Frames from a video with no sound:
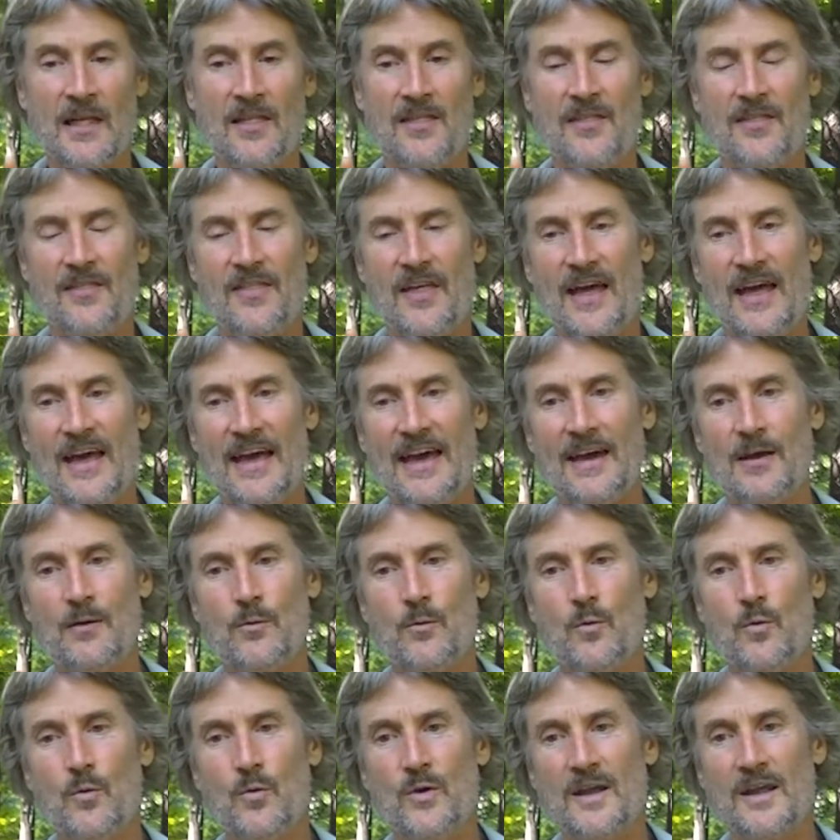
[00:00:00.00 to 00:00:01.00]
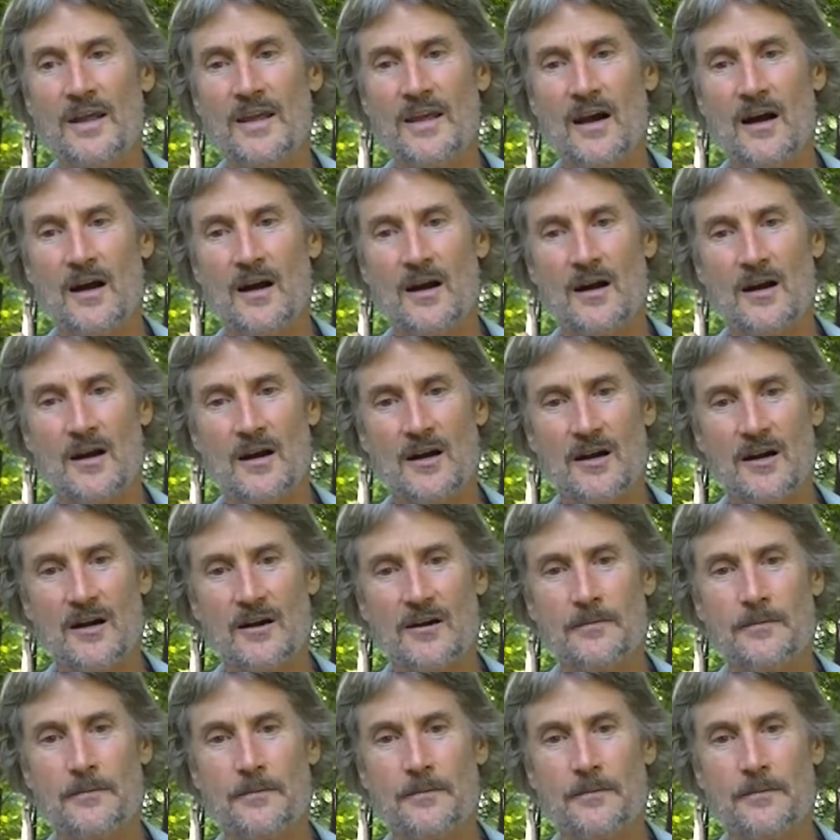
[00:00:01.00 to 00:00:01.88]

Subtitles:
that we are